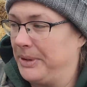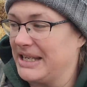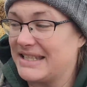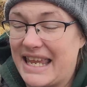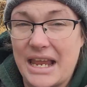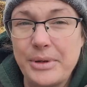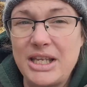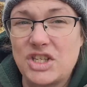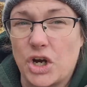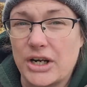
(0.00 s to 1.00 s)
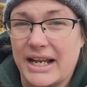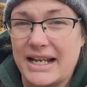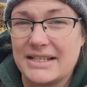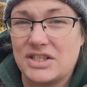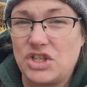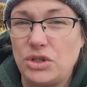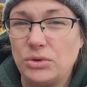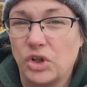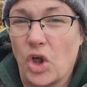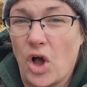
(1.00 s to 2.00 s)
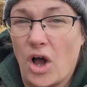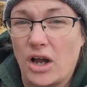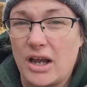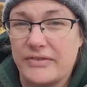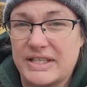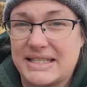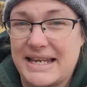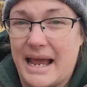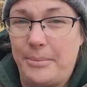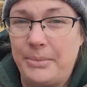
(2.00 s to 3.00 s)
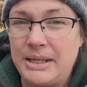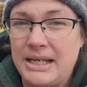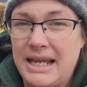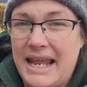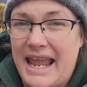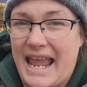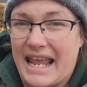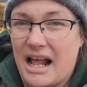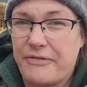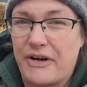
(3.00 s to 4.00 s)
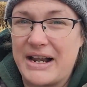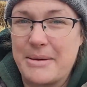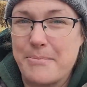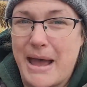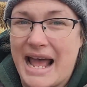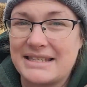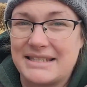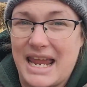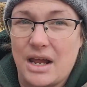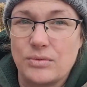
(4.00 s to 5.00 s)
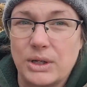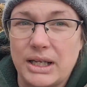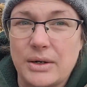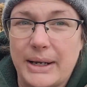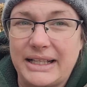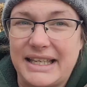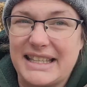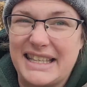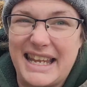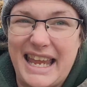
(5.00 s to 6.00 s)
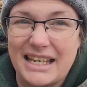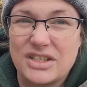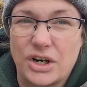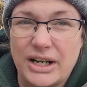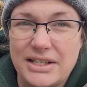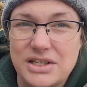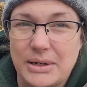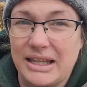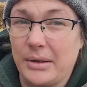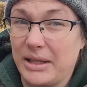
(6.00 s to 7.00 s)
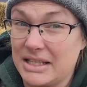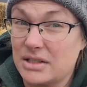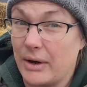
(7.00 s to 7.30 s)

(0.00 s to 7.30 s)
because I can't really turn it. It's too long of a stem, and I find it mats down really quickly, and then they can't turn it and do anything with it.